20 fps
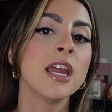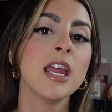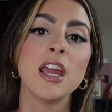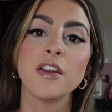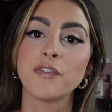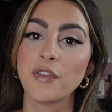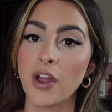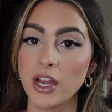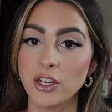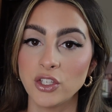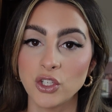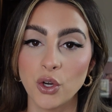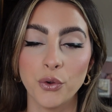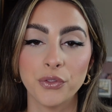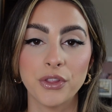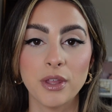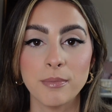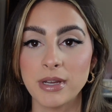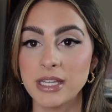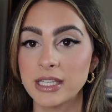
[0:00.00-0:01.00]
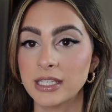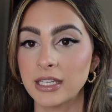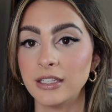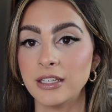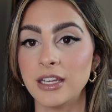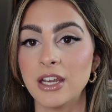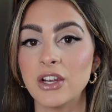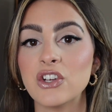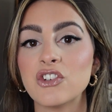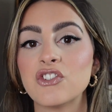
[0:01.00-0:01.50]
if I don't, then my
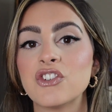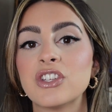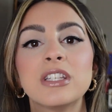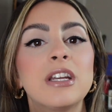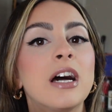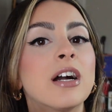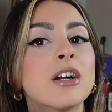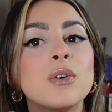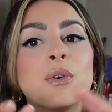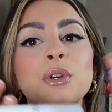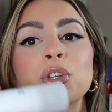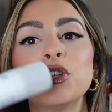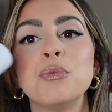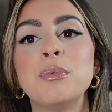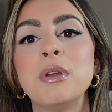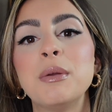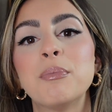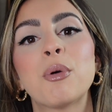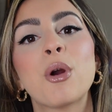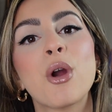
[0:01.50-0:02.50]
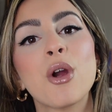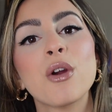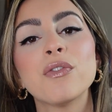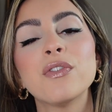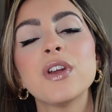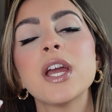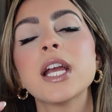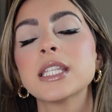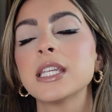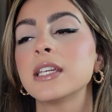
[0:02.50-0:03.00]
skincare is just not going to be
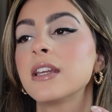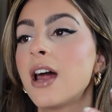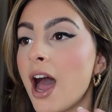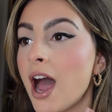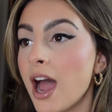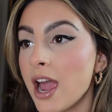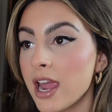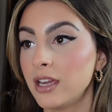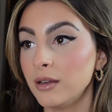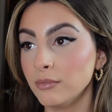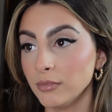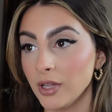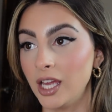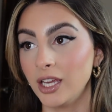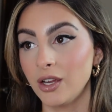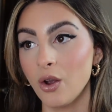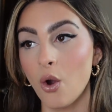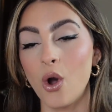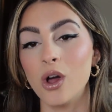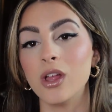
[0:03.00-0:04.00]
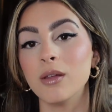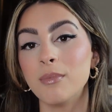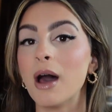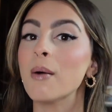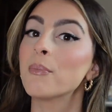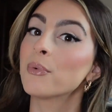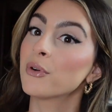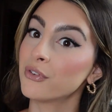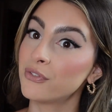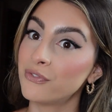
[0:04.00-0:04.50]
perfect, and I am like all
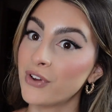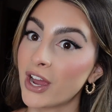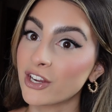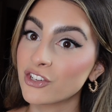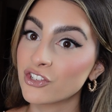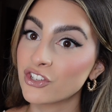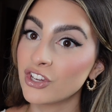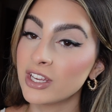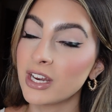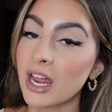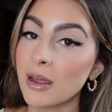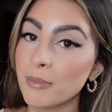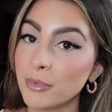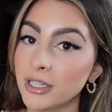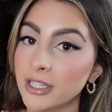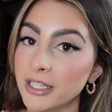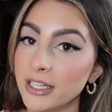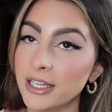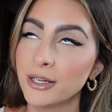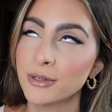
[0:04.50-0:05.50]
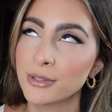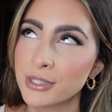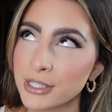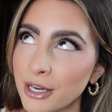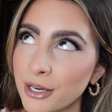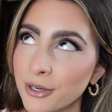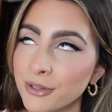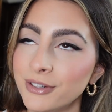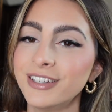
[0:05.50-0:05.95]
about perfection. I'm a Leo, so